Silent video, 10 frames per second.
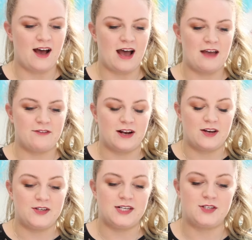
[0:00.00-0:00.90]
I have
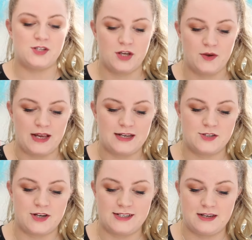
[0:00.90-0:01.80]
included two
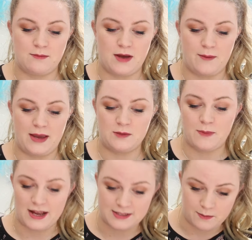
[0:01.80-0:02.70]
illustrated
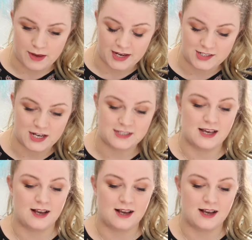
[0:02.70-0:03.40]
mermaid pattern pages,